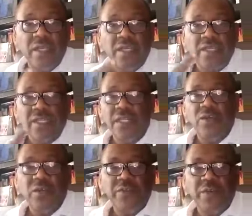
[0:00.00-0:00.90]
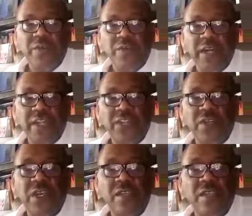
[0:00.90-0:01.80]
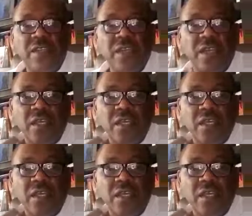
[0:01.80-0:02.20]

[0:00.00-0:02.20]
Stay away from refined sugars.